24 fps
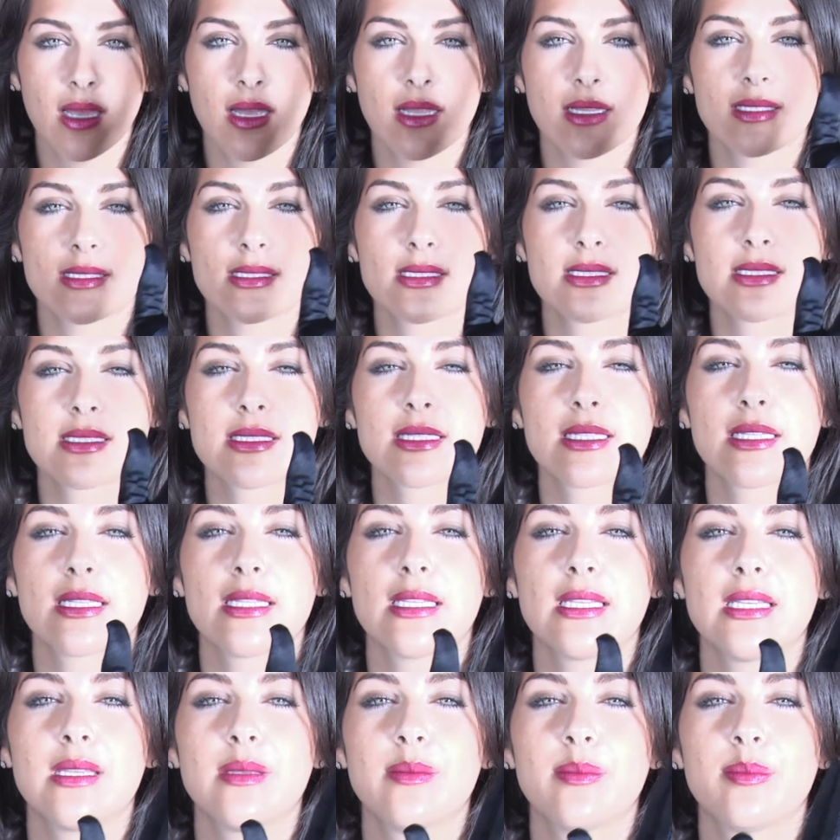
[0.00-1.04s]
and
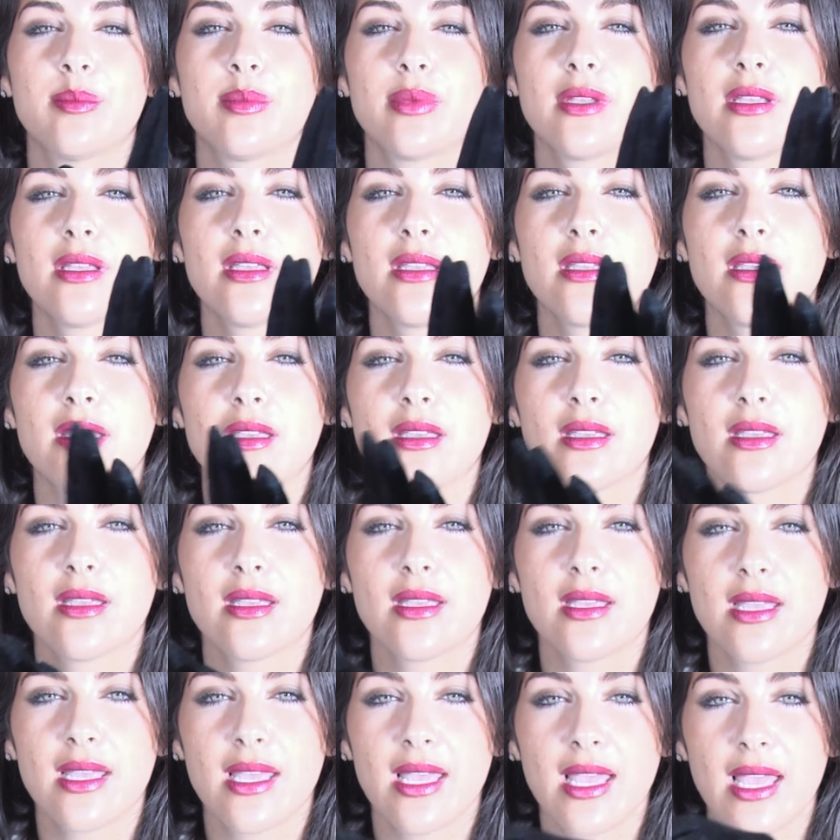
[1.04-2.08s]
sleepy
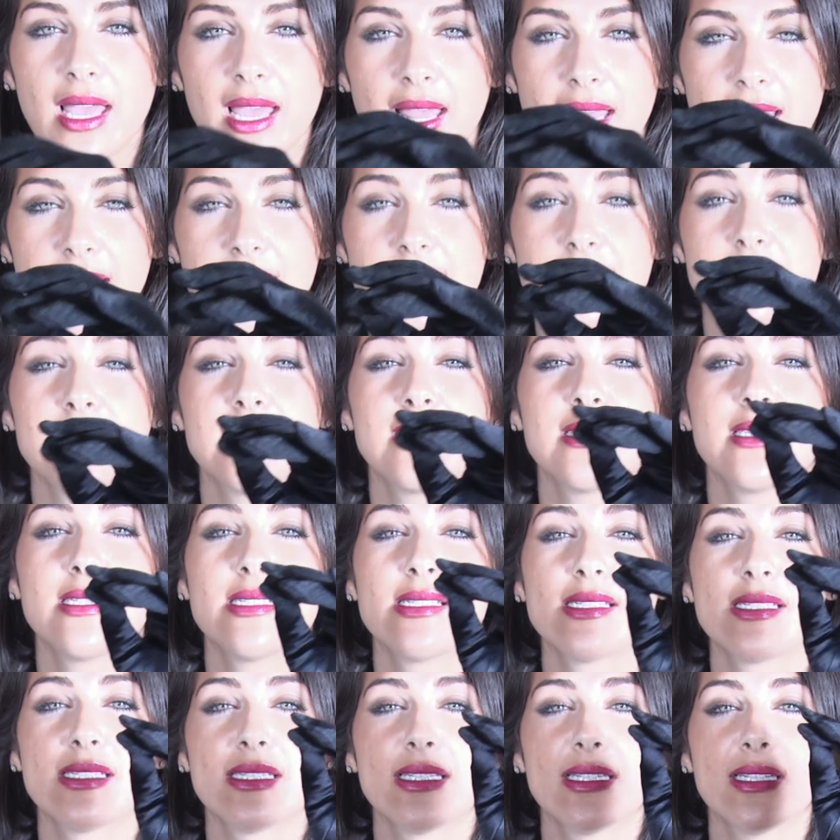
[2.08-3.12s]
and
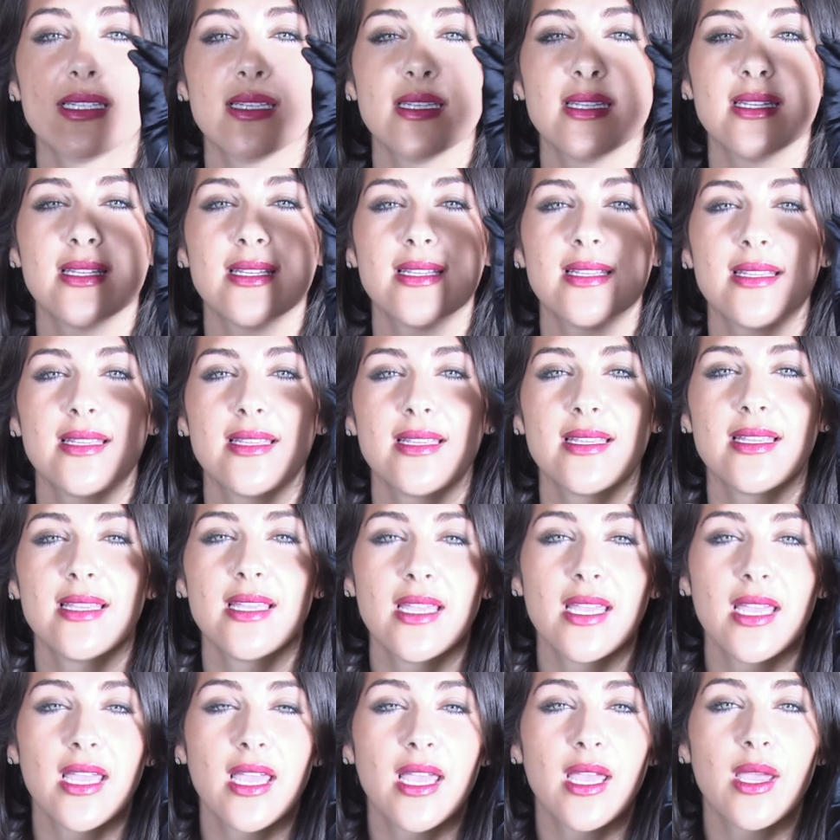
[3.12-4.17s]
dizzy.
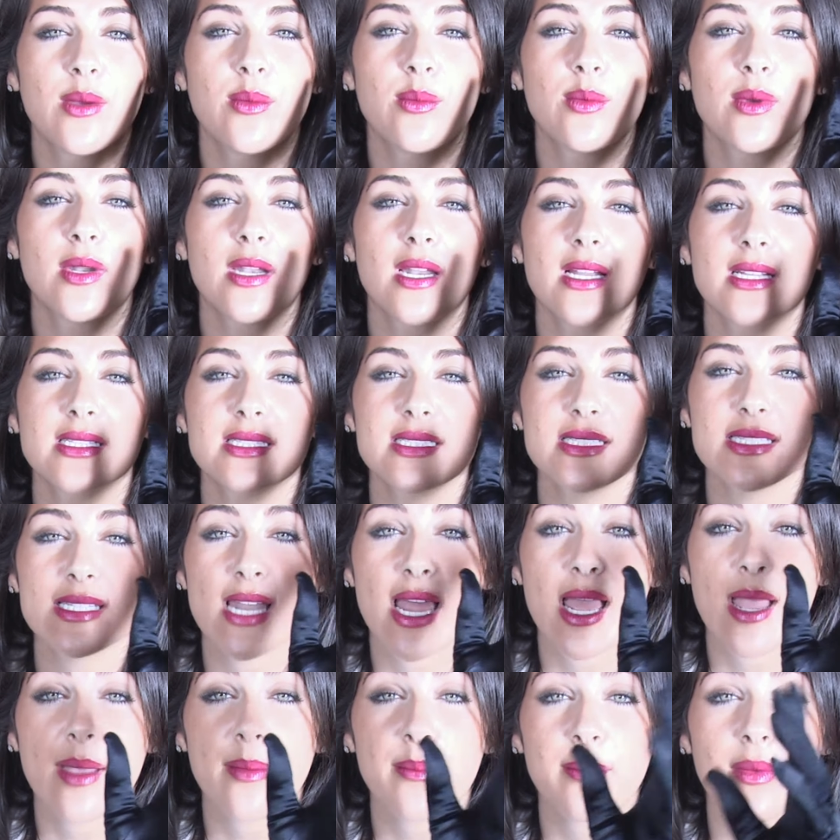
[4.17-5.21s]
And when I
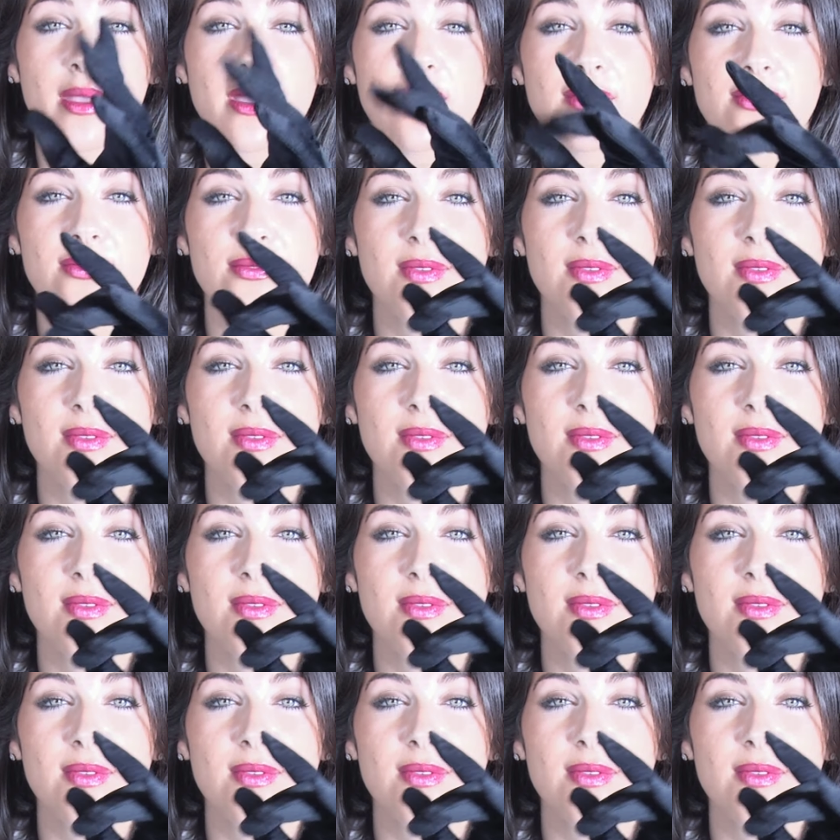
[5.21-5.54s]
snap my